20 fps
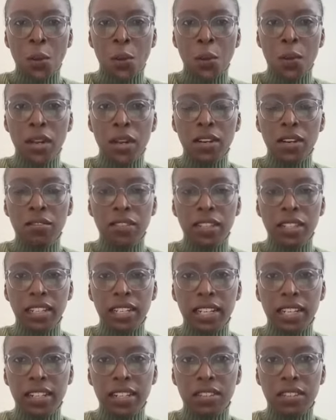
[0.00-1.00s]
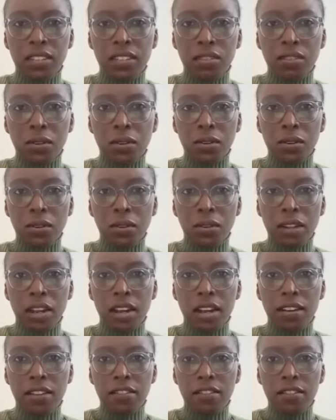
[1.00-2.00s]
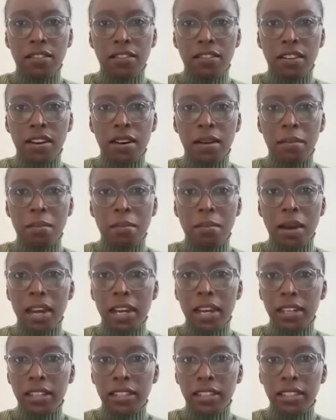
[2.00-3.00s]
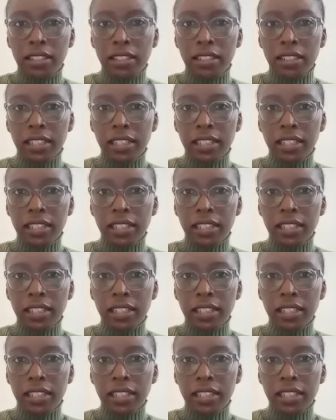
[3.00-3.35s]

what really is the role of a buyer.